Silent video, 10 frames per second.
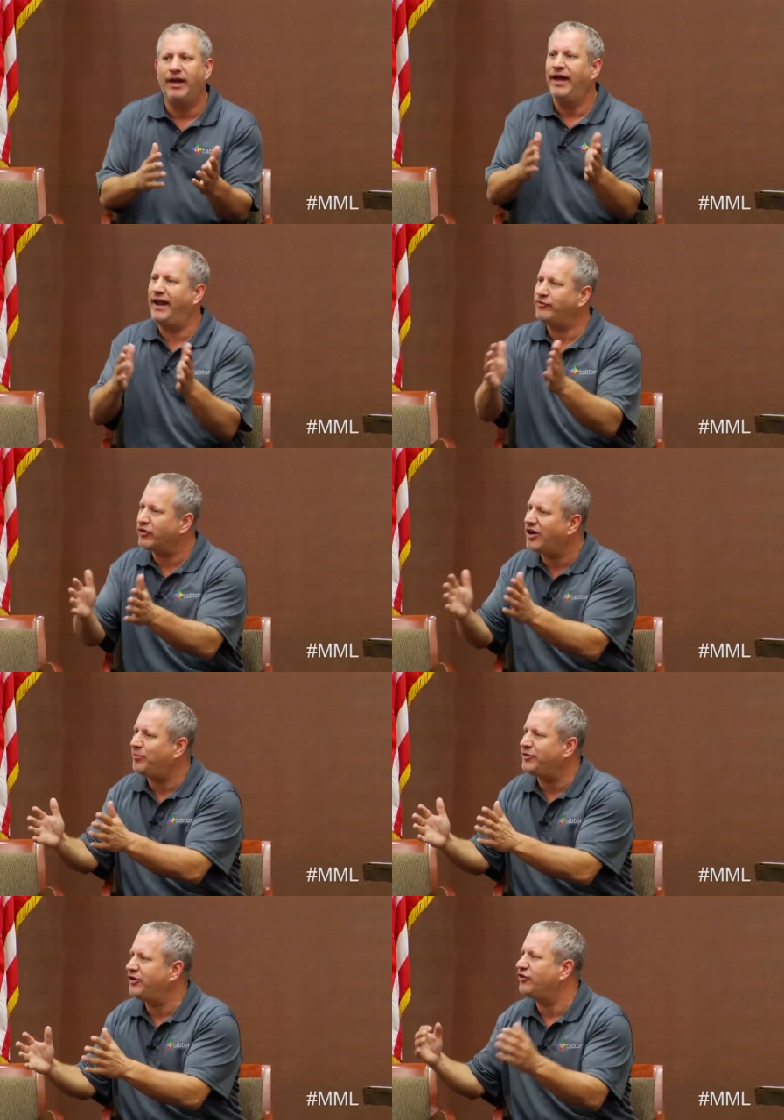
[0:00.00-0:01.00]
And after a
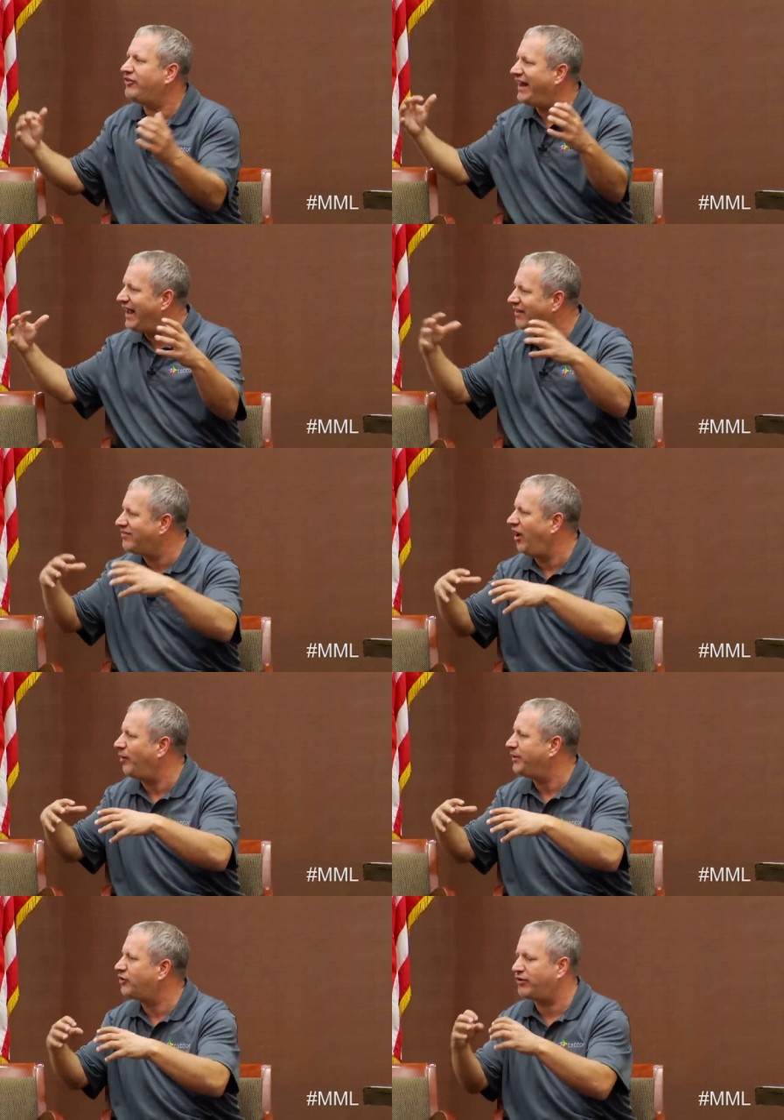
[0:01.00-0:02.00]
couple of years, that adds
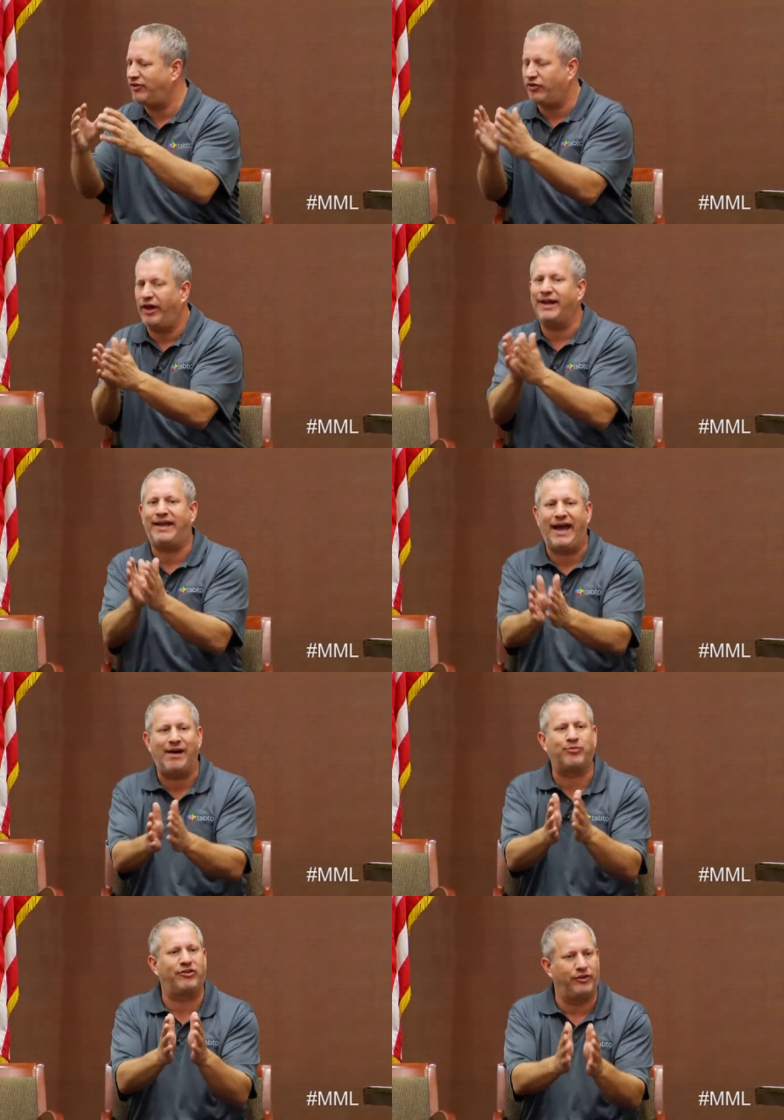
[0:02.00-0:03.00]
up and creates a lot of
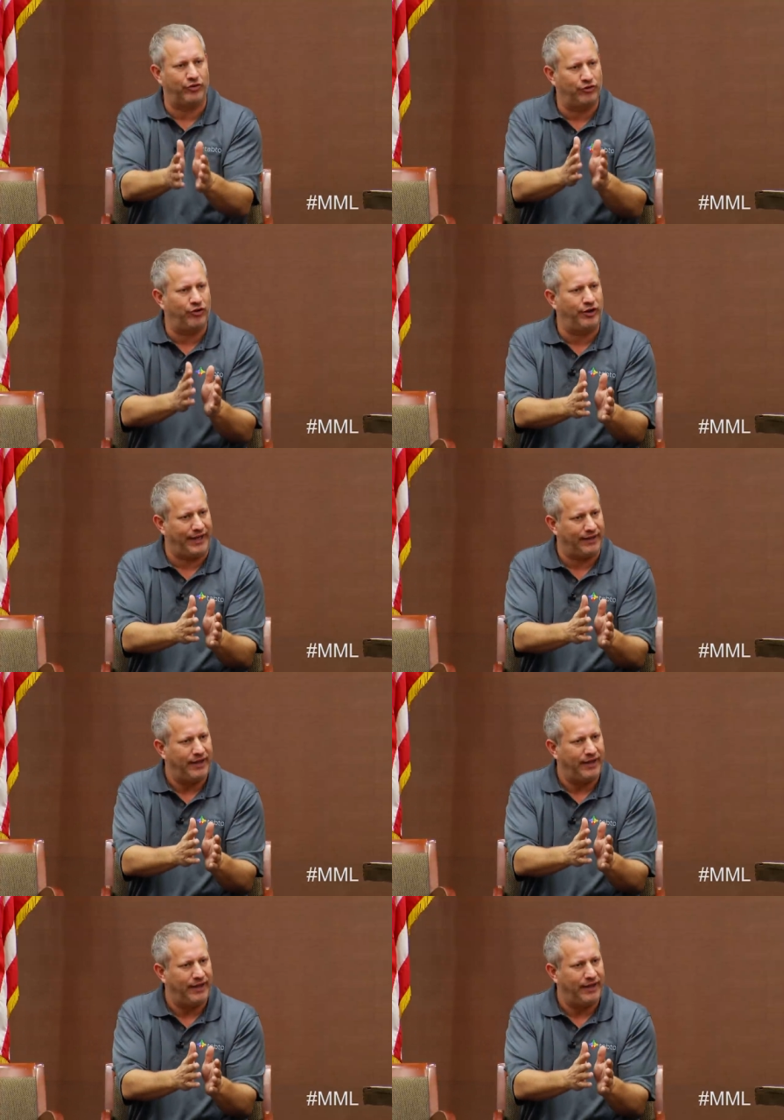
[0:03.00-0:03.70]
gaps in their learning.